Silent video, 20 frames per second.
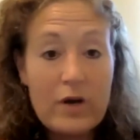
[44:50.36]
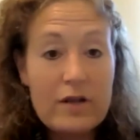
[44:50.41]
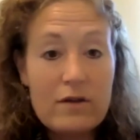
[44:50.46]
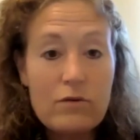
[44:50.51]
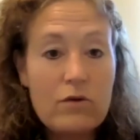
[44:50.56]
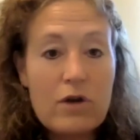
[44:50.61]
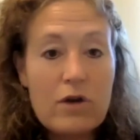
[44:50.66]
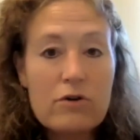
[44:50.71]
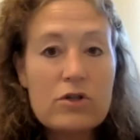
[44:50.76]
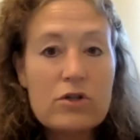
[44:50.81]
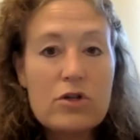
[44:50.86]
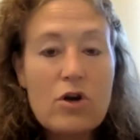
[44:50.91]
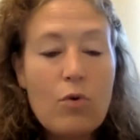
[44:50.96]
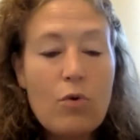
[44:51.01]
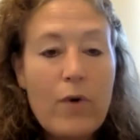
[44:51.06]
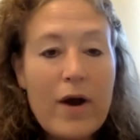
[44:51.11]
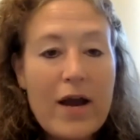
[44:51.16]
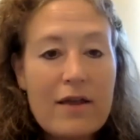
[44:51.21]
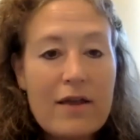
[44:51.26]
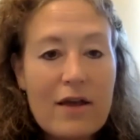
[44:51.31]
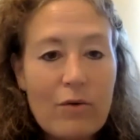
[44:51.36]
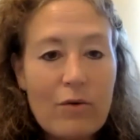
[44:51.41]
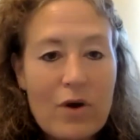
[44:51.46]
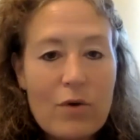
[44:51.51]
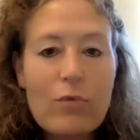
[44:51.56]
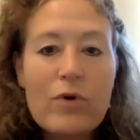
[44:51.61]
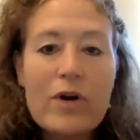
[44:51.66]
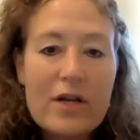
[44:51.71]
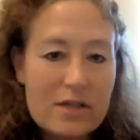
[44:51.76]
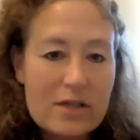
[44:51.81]
there's no way that we
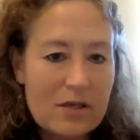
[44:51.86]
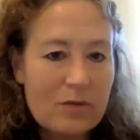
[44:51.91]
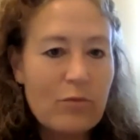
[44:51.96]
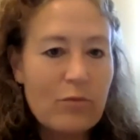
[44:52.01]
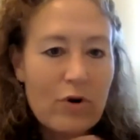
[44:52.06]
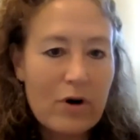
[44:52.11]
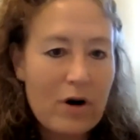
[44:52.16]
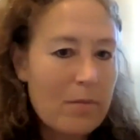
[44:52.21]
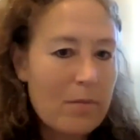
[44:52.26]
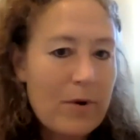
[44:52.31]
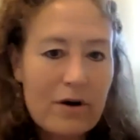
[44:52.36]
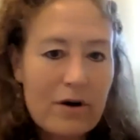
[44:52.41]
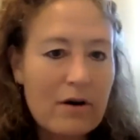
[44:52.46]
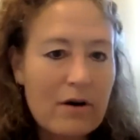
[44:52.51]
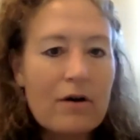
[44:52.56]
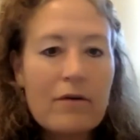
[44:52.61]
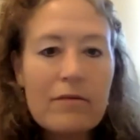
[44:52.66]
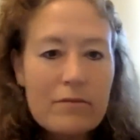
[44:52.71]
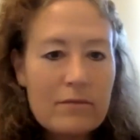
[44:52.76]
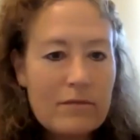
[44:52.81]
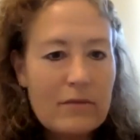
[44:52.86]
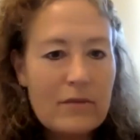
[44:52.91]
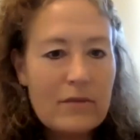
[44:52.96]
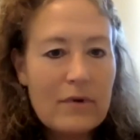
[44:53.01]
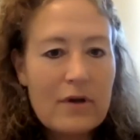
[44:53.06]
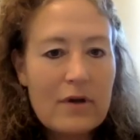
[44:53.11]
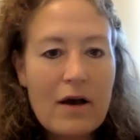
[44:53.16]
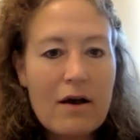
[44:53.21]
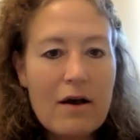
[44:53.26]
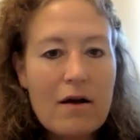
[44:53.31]
wouldn't support our
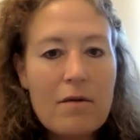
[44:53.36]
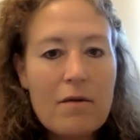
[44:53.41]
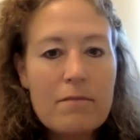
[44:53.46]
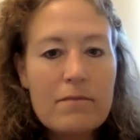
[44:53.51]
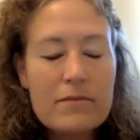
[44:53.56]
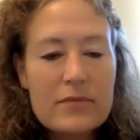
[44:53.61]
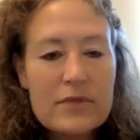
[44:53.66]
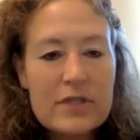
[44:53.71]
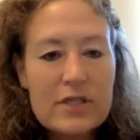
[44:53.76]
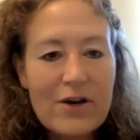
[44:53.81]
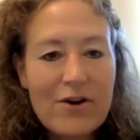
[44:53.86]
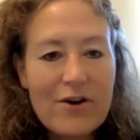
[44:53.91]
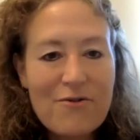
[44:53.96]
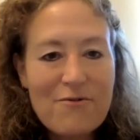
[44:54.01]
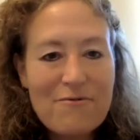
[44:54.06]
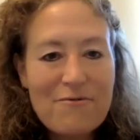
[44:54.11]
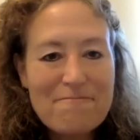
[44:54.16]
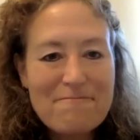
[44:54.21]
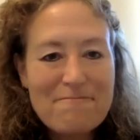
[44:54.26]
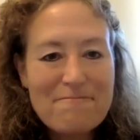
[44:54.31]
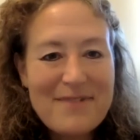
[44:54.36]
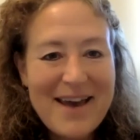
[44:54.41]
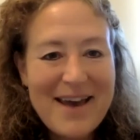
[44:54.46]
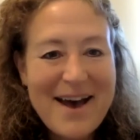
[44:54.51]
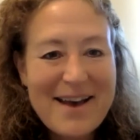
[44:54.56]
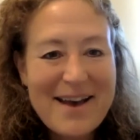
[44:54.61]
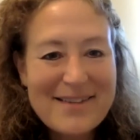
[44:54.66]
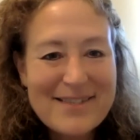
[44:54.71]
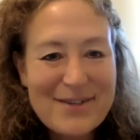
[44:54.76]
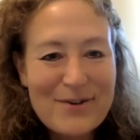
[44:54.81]
partner. So
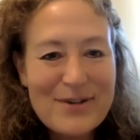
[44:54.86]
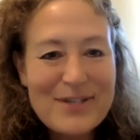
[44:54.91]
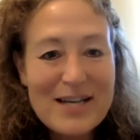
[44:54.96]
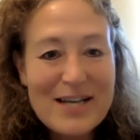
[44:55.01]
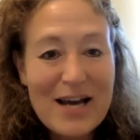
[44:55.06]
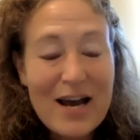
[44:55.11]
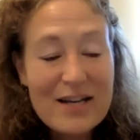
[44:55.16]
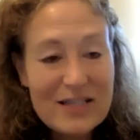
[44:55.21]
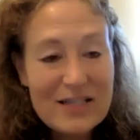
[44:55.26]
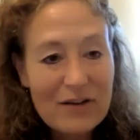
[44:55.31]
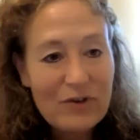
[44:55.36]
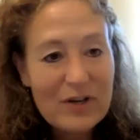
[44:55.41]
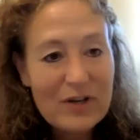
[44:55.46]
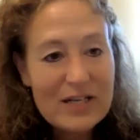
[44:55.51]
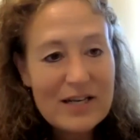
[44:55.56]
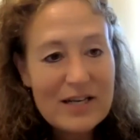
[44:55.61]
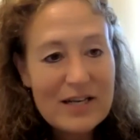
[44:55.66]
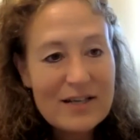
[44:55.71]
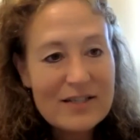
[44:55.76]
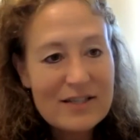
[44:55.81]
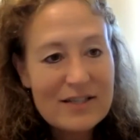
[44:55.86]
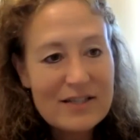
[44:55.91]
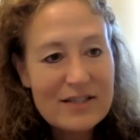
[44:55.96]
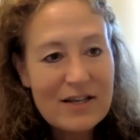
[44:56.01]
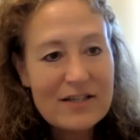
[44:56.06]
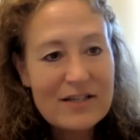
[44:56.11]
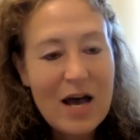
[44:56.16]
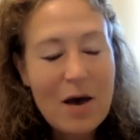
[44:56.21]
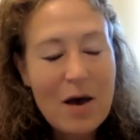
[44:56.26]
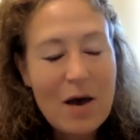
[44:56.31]
it definitely
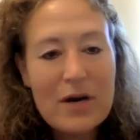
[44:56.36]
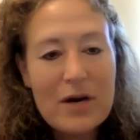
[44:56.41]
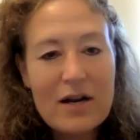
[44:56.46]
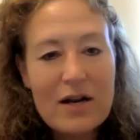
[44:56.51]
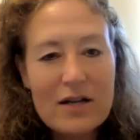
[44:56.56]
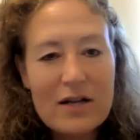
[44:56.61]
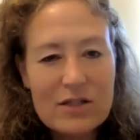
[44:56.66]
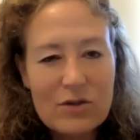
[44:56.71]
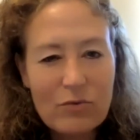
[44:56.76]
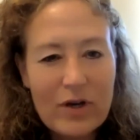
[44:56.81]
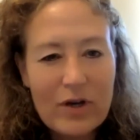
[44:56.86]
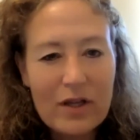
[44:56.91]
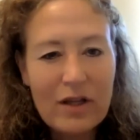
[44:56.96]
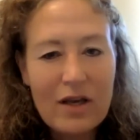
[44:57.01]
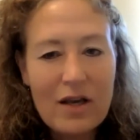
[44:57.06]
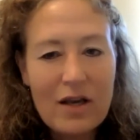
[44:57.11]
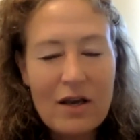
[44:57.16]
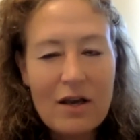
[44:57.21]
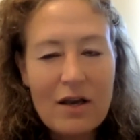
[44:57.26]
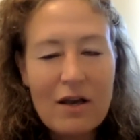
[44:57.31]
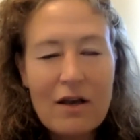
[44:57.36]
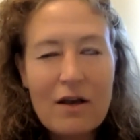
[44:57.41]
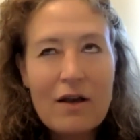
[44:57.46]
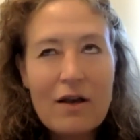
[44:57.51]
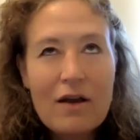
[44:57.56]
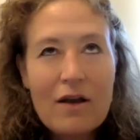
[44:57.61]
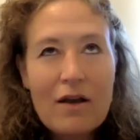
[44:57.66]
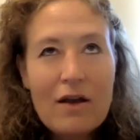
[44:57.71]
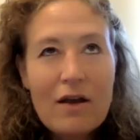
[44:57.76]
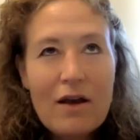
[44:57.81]
does happen, and
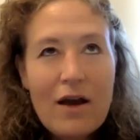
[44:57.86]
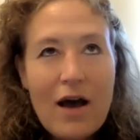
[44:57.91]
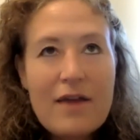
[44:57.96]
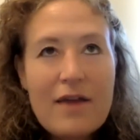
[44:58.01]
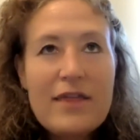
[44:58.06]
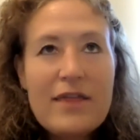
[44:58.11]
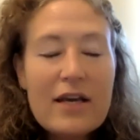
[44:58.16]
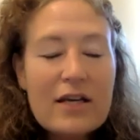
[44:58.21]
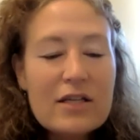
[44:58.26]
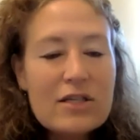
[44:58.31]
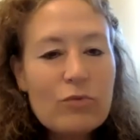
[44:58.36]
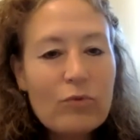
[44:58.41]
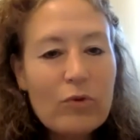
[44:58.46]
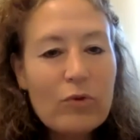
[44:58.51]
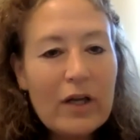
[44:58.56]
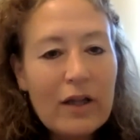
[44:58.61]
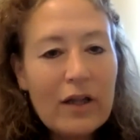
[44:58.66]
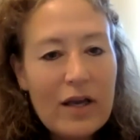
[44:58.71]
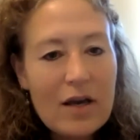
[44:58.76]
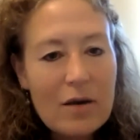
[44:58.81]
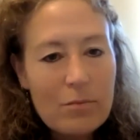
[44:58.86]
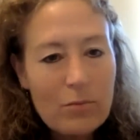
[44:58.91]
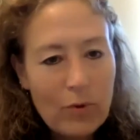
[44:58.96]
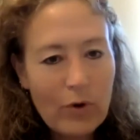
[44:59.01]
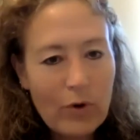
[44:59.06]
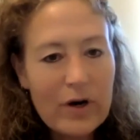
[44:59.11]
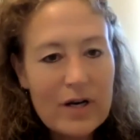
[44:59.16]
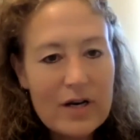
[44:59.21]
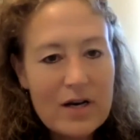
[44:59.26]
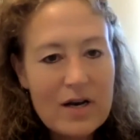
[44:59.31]
I think it's really
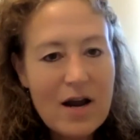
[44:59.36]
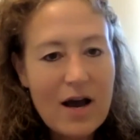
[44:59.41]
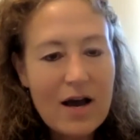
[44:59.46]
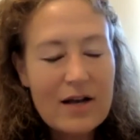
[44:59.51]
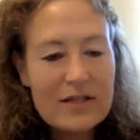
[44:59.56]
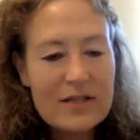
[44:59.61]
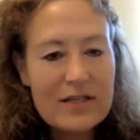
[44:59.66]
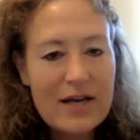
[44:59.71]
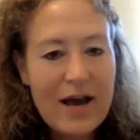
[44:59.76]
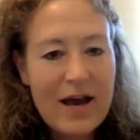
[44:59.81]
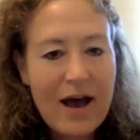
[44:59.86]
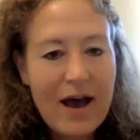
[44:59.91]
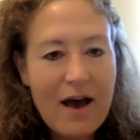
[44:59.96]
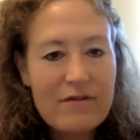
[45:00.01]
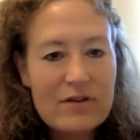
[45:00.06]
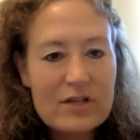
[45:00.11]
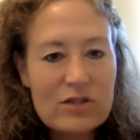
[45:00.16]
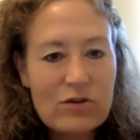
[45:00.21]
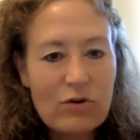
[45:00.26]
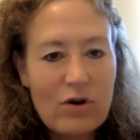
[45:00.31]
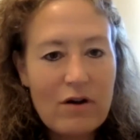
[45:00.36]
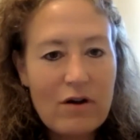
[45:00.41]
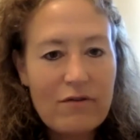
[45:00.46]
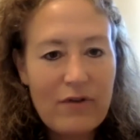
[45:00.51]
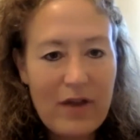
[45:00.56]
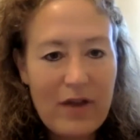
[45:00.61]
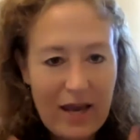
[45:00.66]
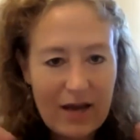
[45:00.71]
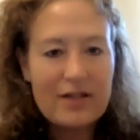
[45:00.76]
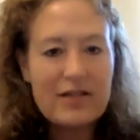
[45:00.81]
important not to have a sort of
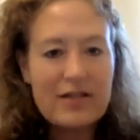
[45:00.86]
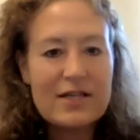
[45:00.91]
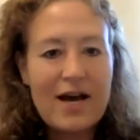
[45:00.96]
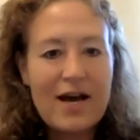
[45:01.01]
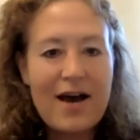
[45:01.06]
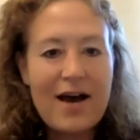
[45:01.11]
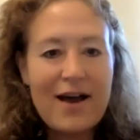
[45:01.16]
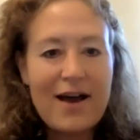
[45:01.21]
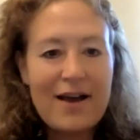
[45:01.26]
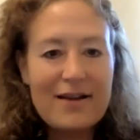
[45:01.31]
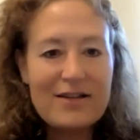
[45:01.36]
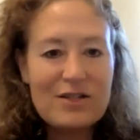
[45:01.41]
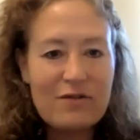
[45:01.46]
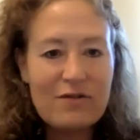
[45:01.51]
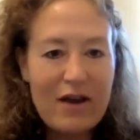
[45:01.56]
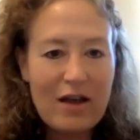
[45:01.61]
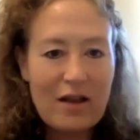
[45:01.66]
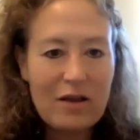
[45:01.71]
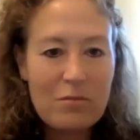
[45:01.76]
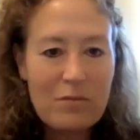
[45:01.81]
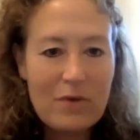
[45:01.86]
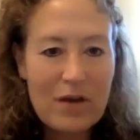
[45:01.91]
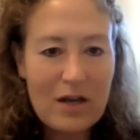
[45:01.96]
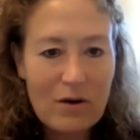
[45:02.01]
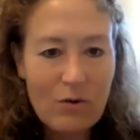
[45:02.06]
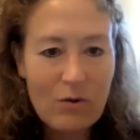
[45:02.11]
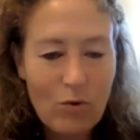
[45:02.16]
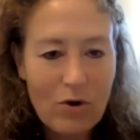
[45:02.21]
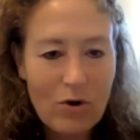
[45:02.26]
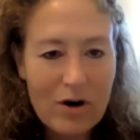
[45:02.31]

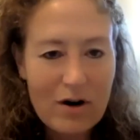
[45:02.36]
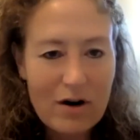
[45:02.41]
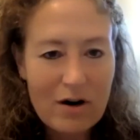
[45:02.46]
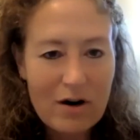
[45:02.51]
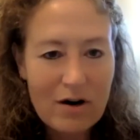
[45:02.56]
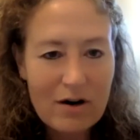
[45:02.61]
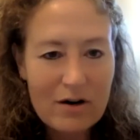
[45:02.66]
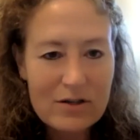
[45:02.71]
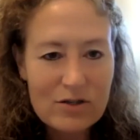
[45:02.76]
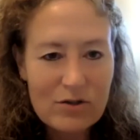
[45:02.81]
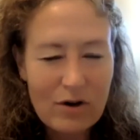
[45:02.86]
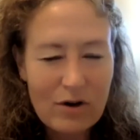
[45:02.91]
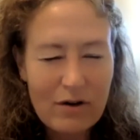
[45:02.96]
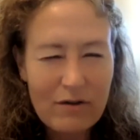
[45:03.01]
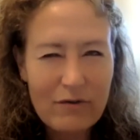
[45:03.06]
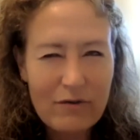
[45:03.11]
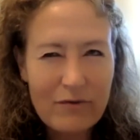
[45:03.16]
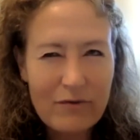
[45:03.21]
anti-development or sort of